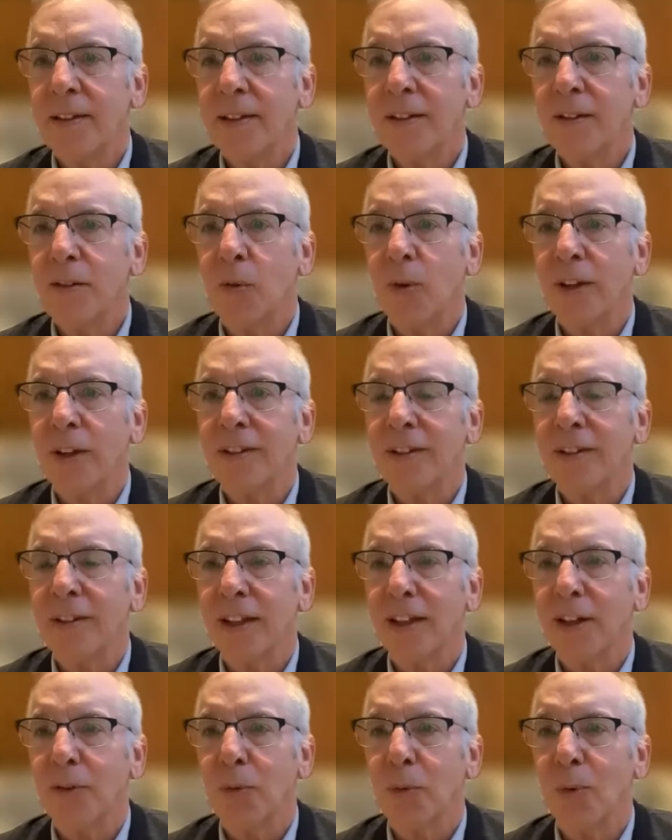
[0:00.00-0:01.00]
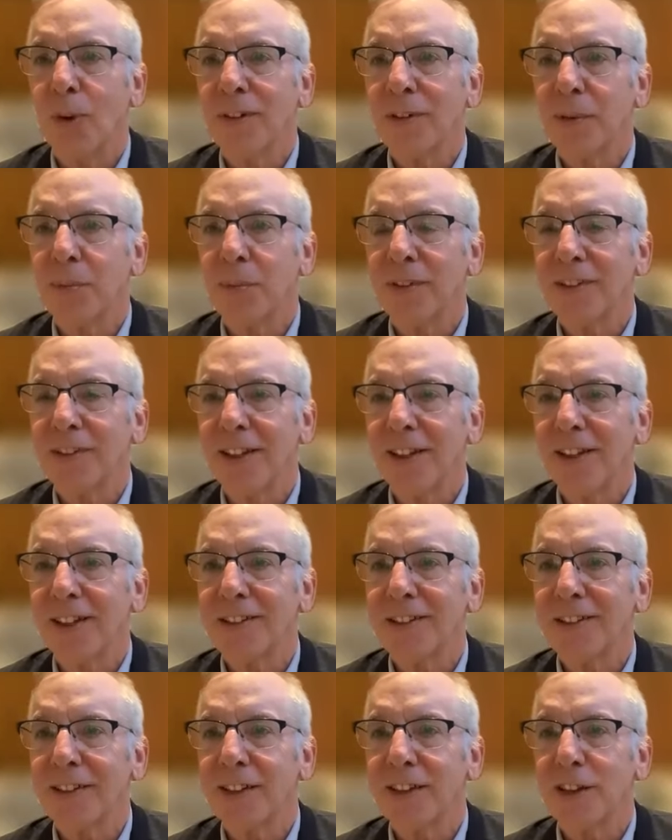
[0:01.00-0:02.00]
didn't quite say it was a mistake.
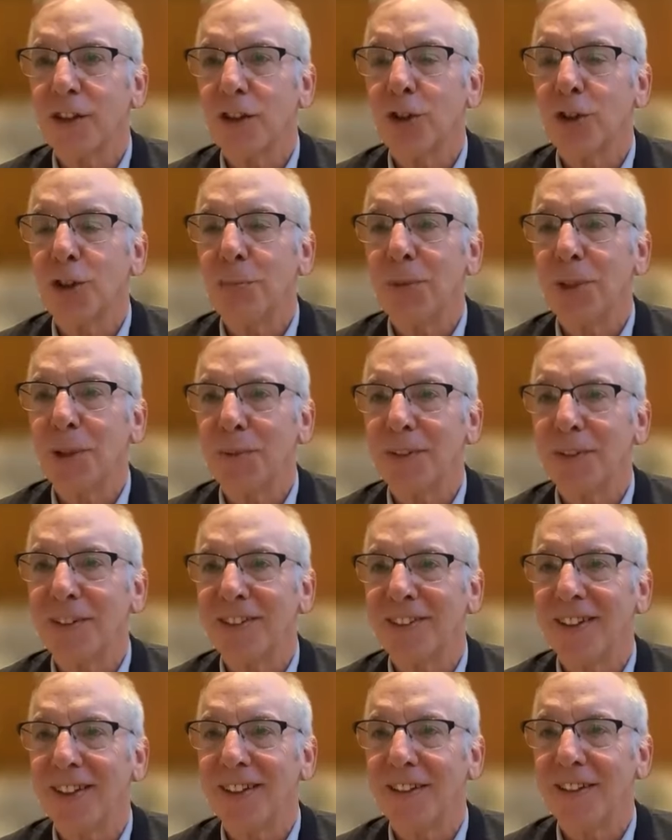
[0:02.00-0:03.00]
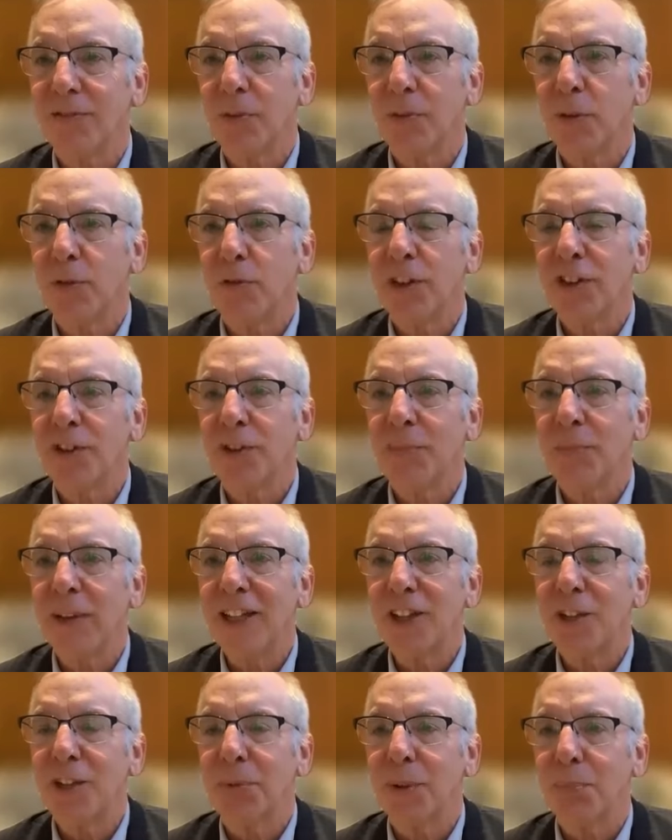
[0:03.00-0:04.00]
I said it could be a mistake ah. from a
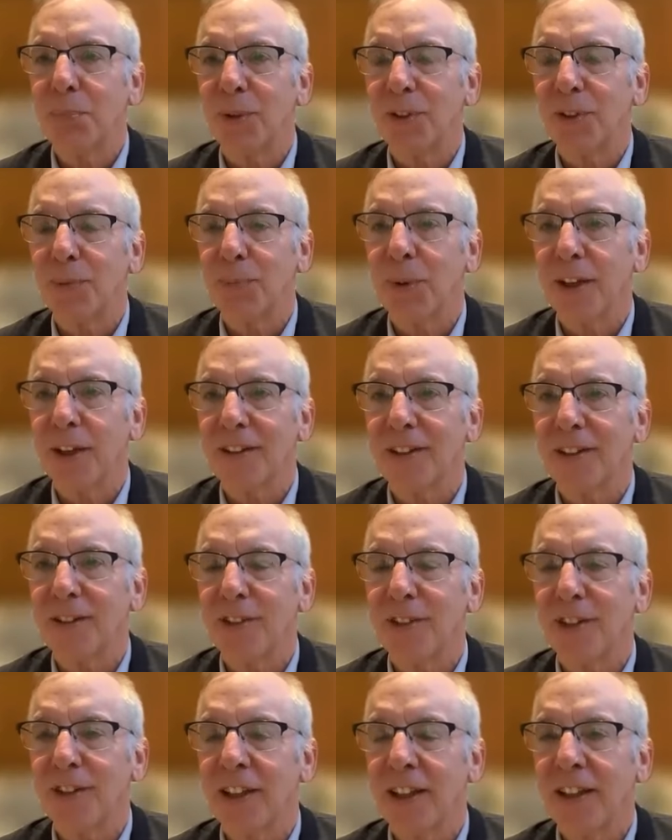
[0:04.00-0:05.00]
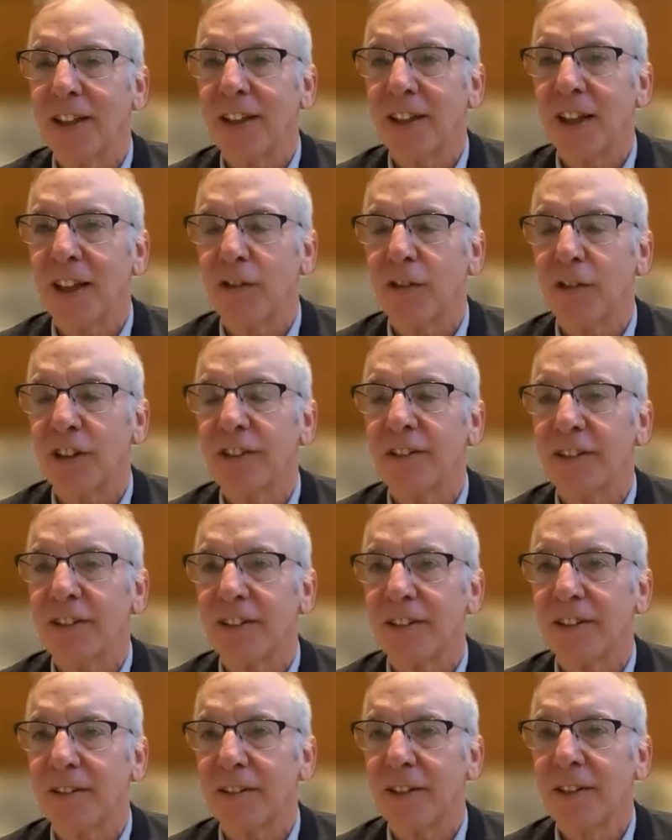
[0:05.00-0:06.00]
management perspective, taking a lot of risk
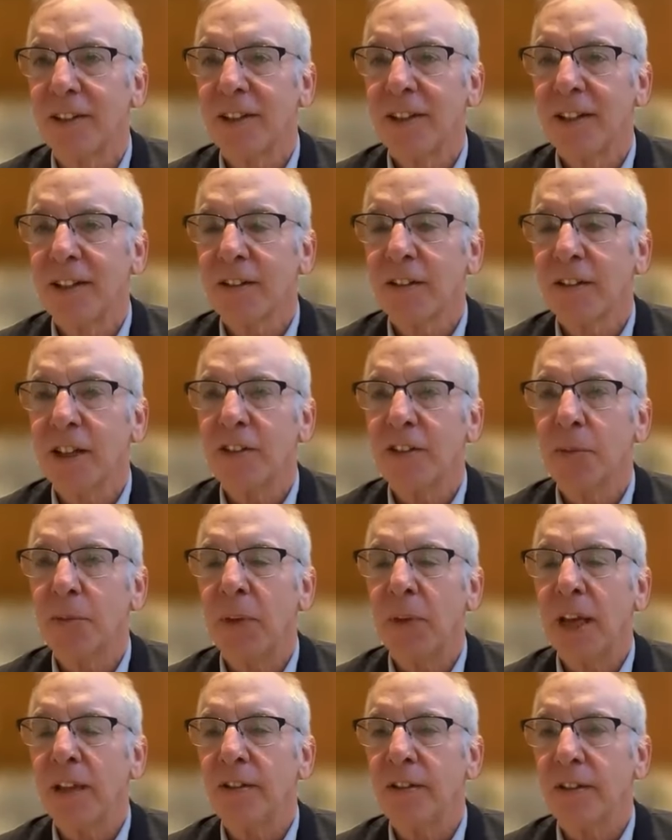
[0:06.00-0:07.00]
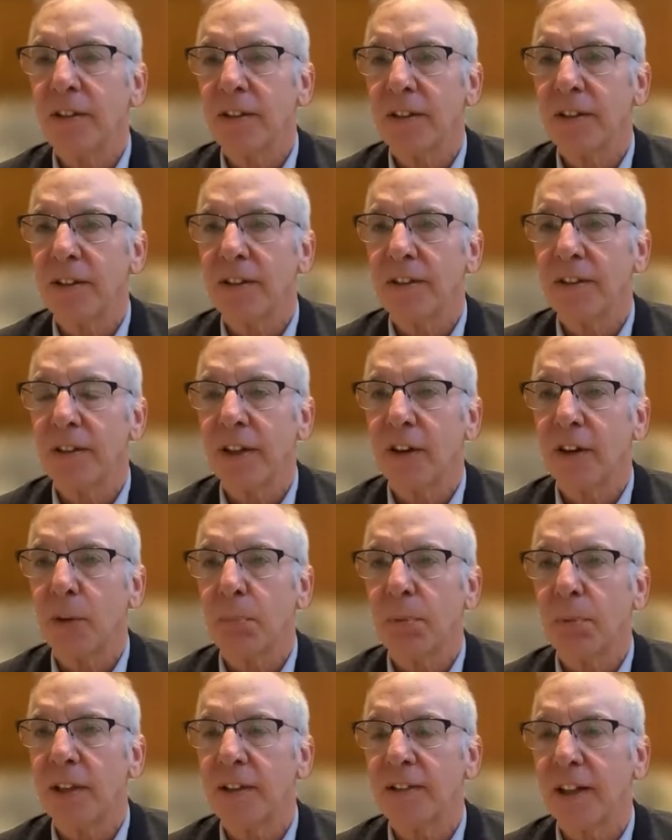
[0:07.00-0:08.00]
here. So let's imagine that the scenario
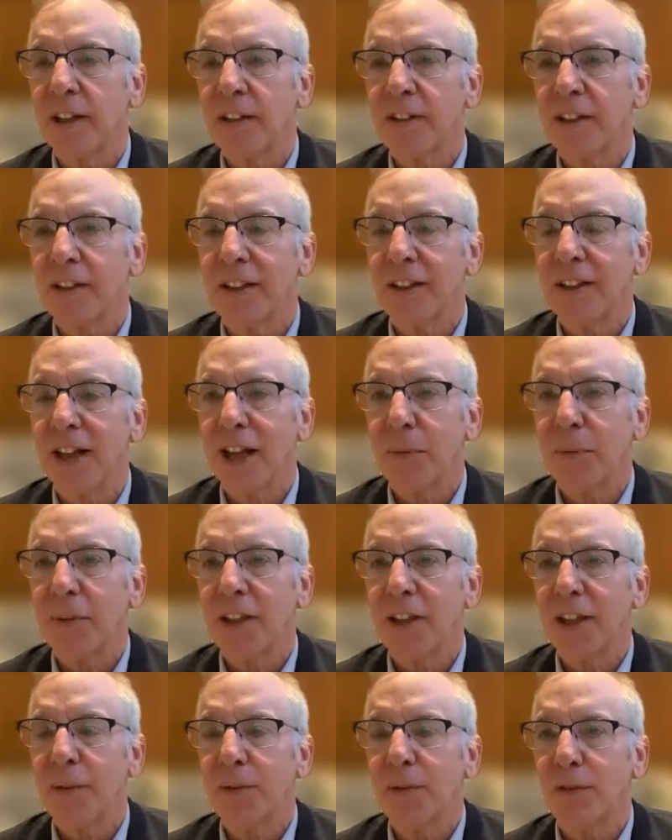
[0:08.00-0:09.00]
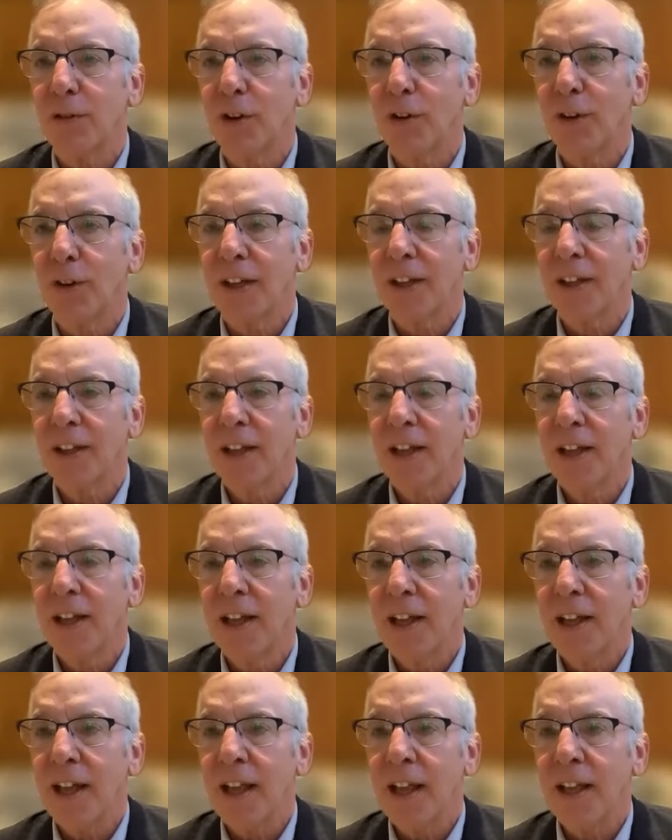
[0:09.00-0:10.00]
plays out that the economy keeps growing
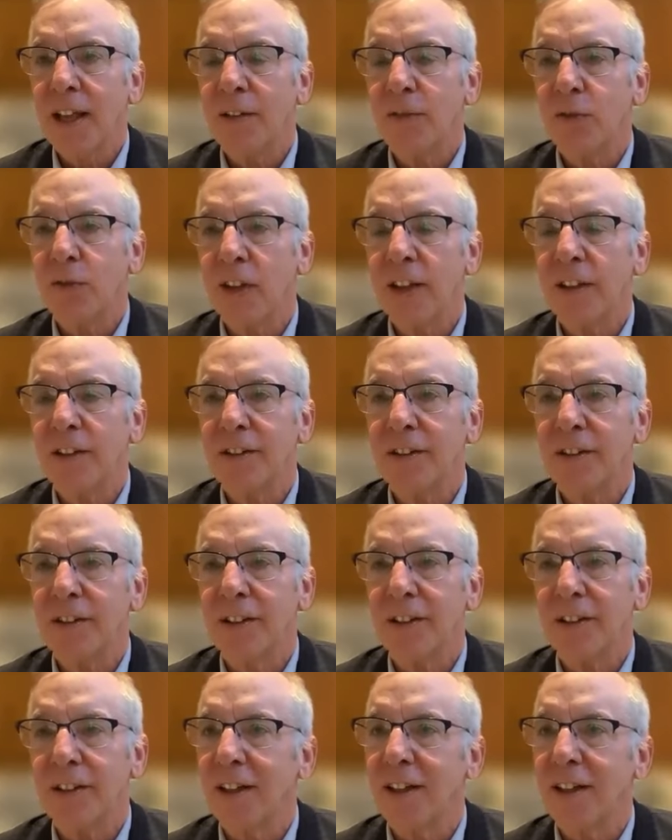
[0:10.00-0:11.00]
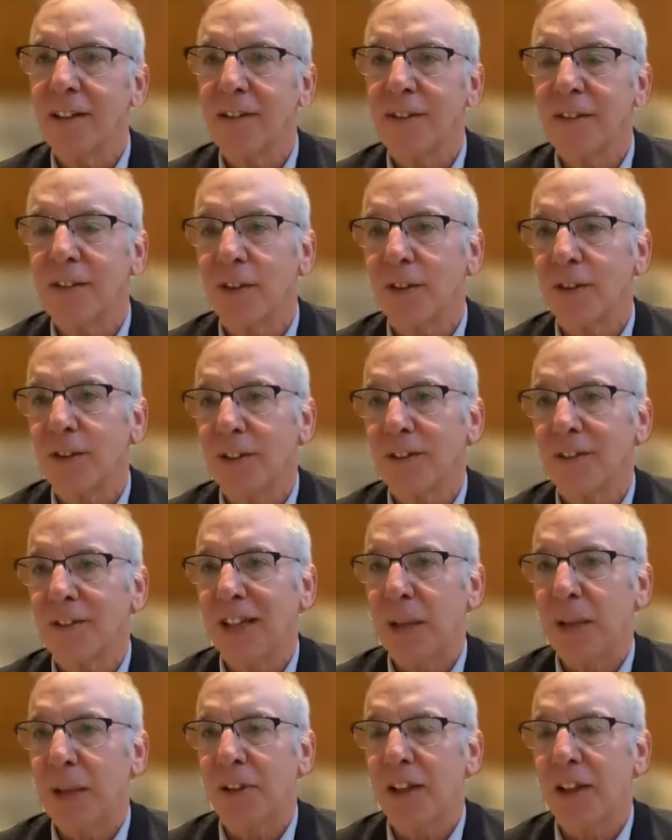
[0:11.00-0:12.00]
and inflation uh, sort of
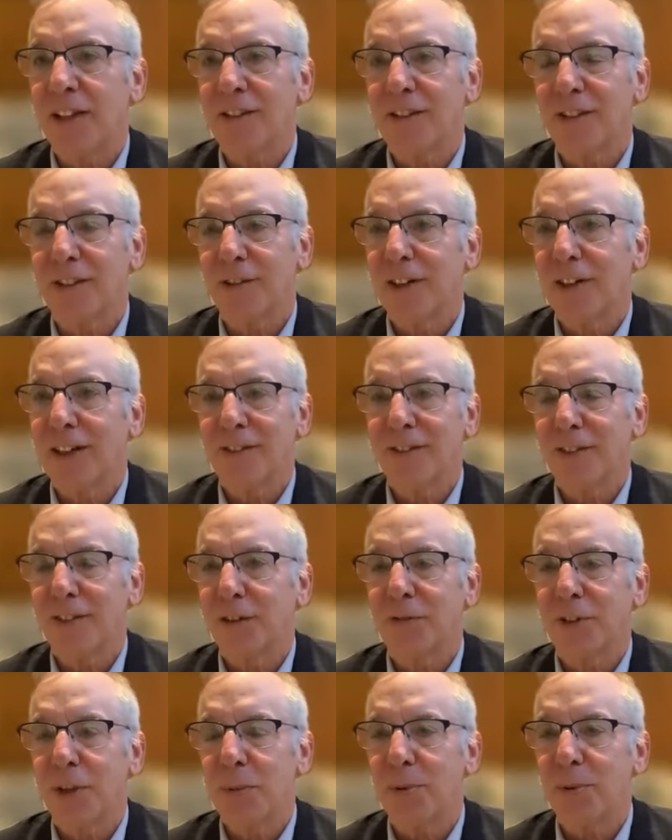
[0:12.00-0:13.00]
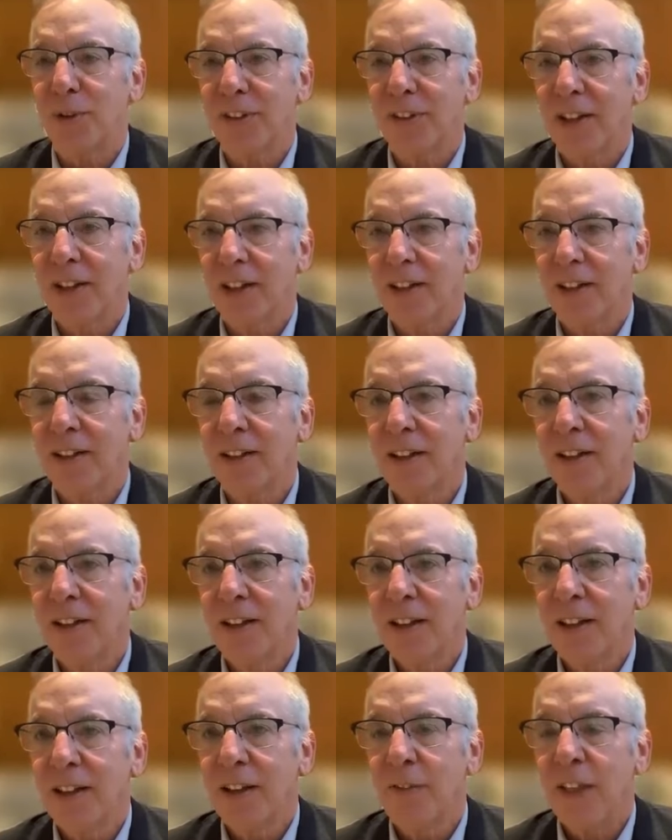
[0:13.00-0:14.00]
stabilizes around 3%.
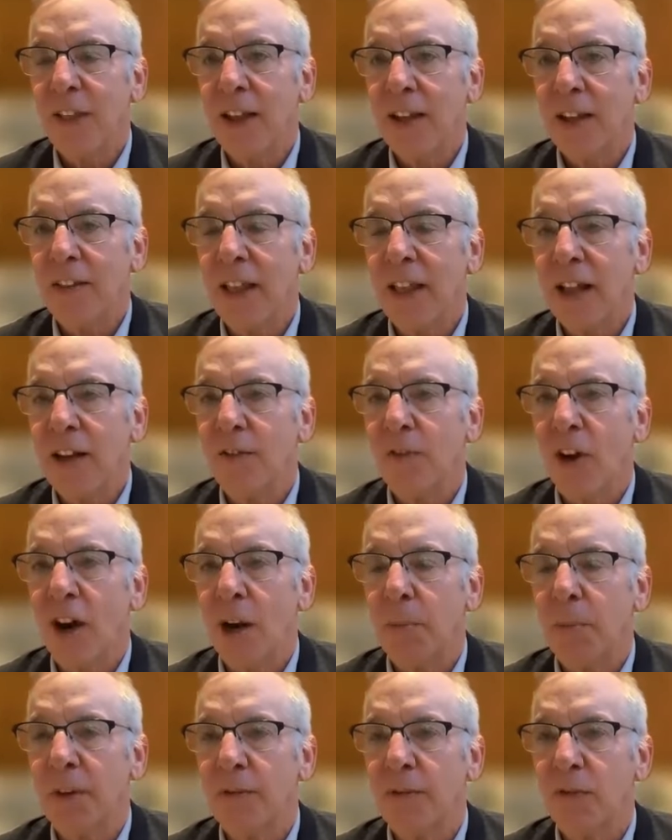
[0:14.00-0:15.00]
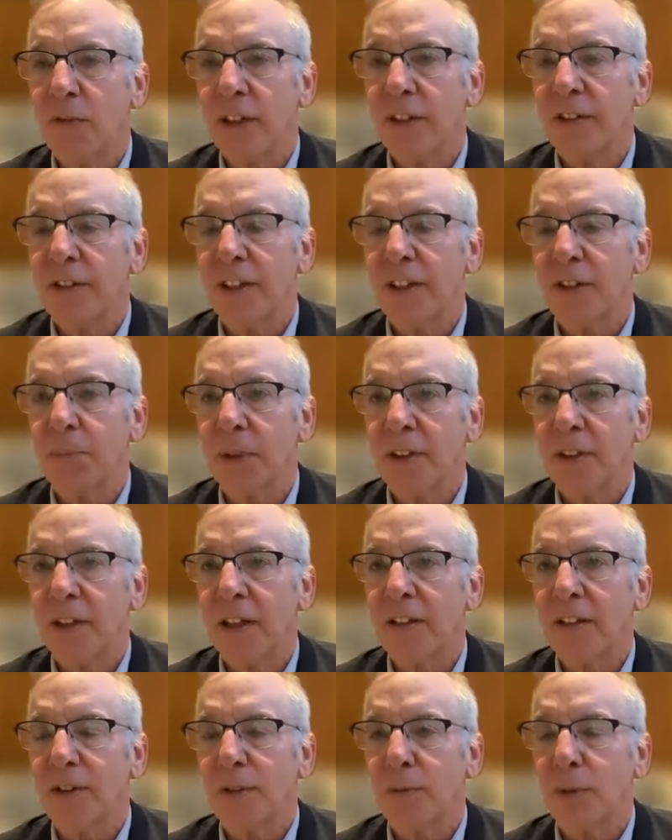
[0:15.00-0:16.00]
If that in that environment, inflation
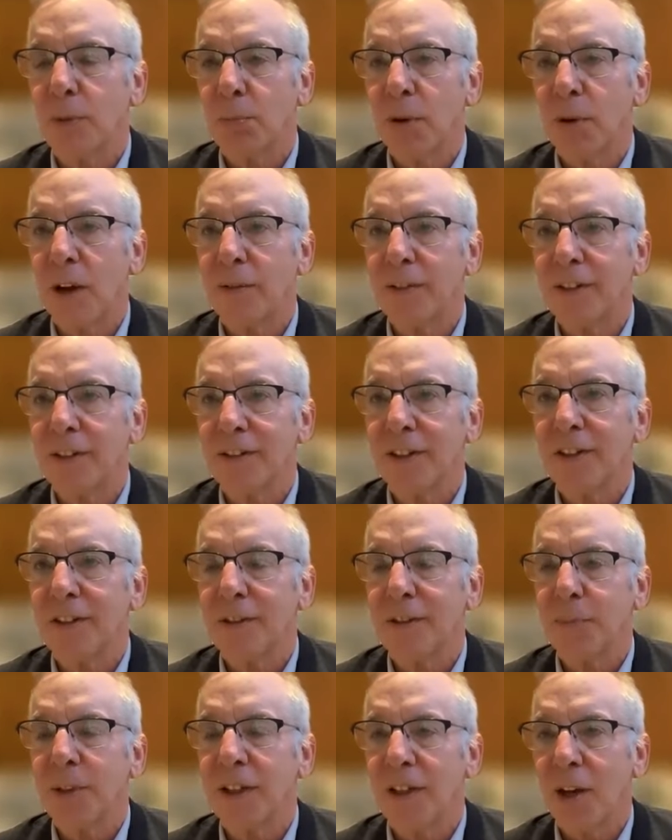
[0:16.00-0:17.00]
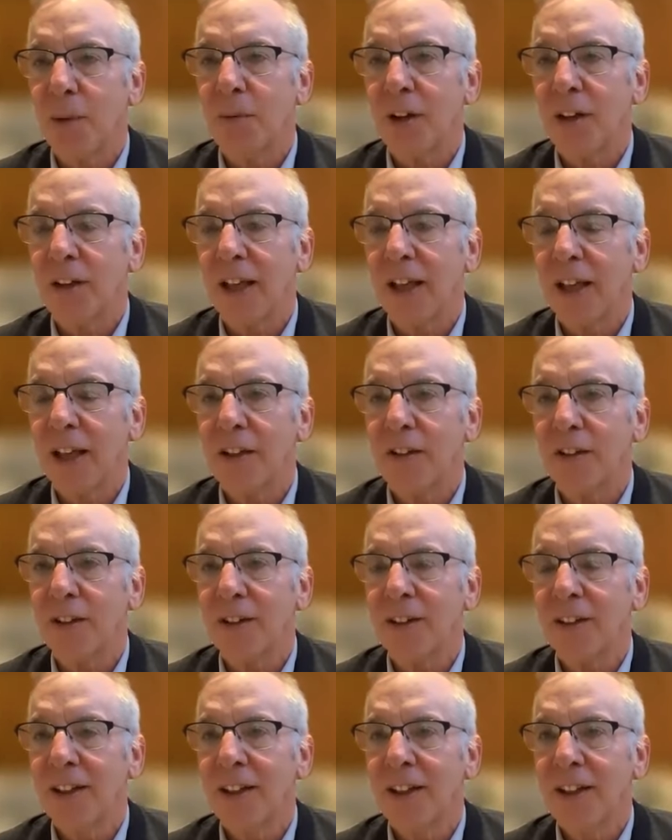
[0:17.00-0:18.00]
expectations will probably start to become unanchored